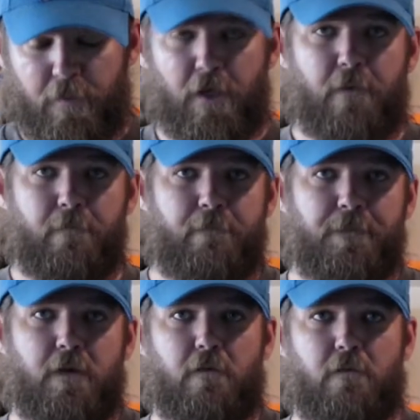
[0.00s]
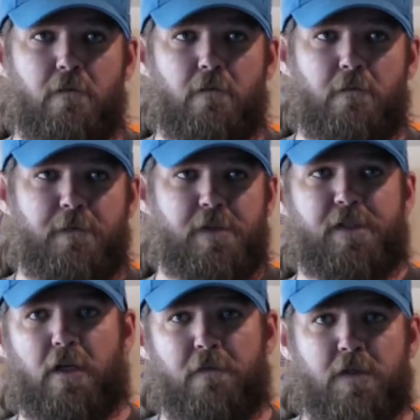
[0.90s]
But for
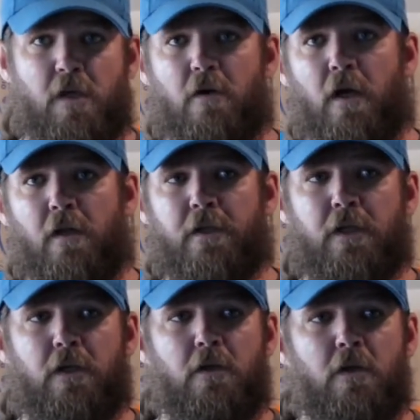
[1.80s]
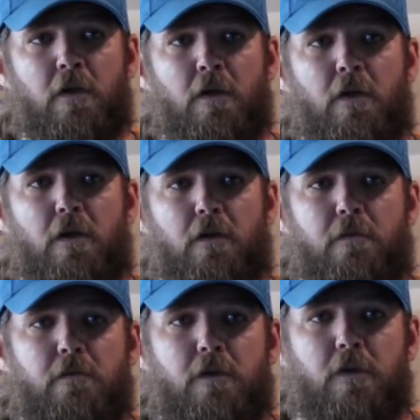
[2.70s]
sake of generality,
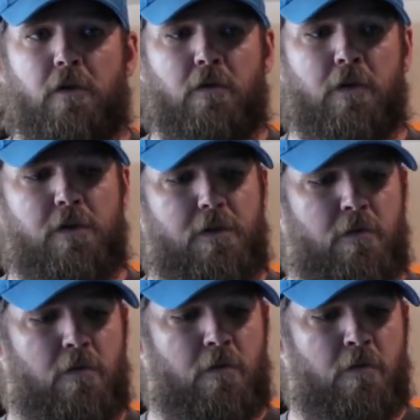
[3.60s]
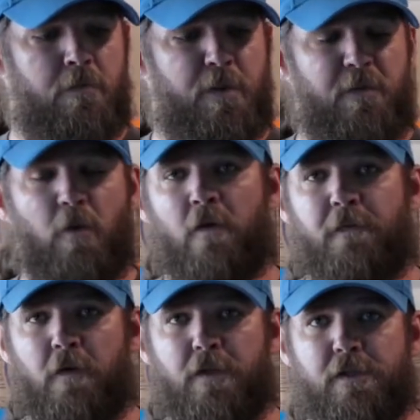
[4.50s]
you're going to be more
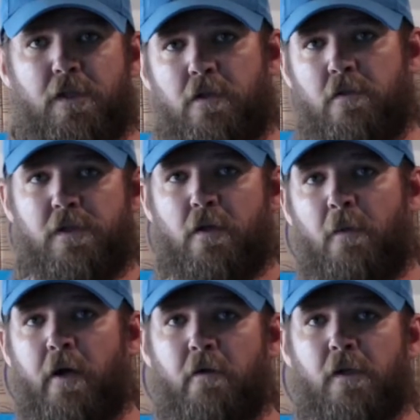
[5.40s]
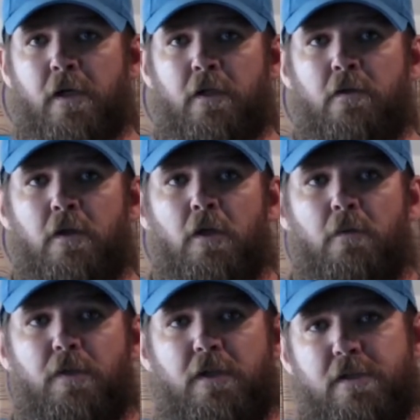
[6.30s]
focused on using a mono line
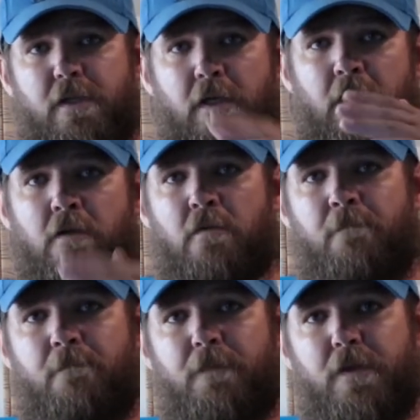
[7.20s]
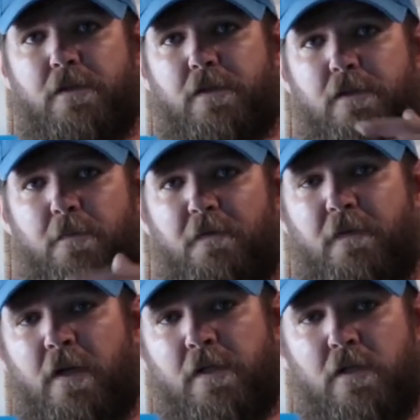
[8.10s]
because, again, this is super
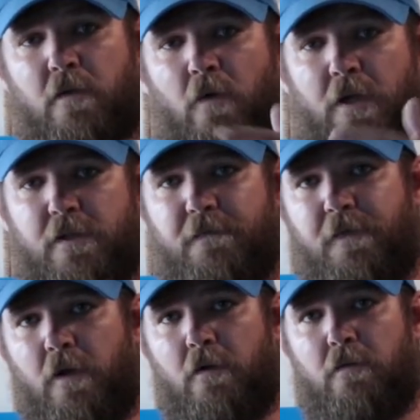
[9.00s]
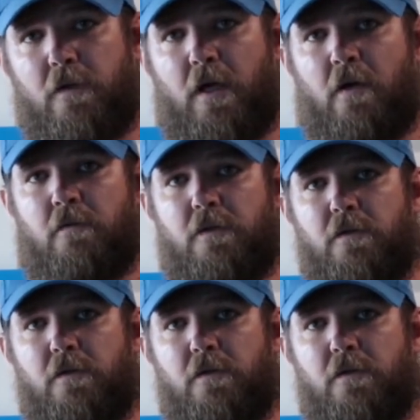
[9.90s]
finesse and you want it to float down